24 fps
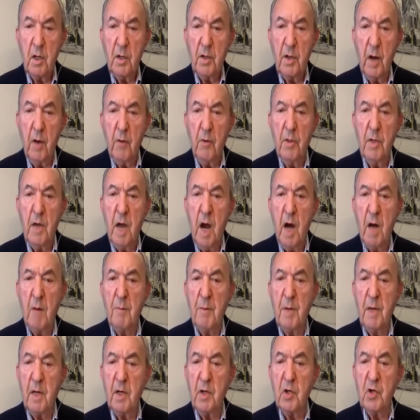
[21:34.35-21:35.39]
don't like
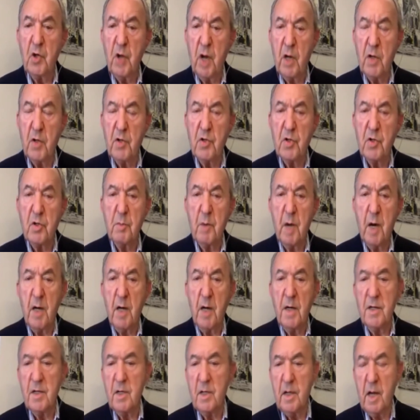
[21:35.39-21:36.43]
being judged by
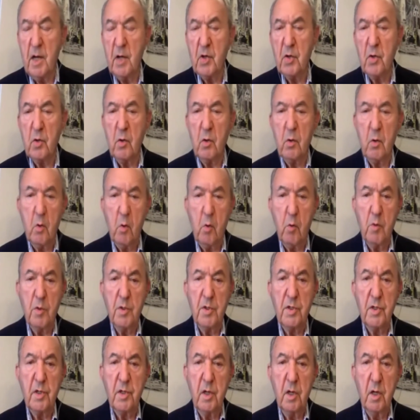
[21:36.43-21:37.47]
international
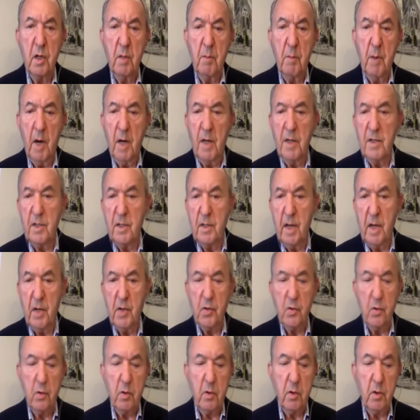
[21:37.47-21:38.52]
courts, by
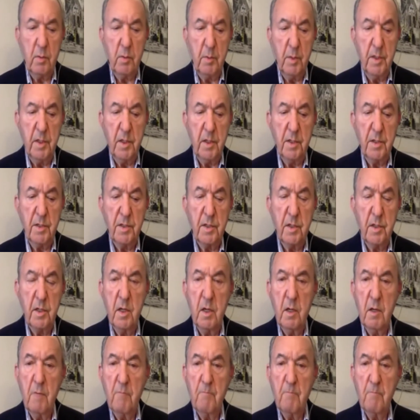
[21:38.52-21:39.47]
international committees.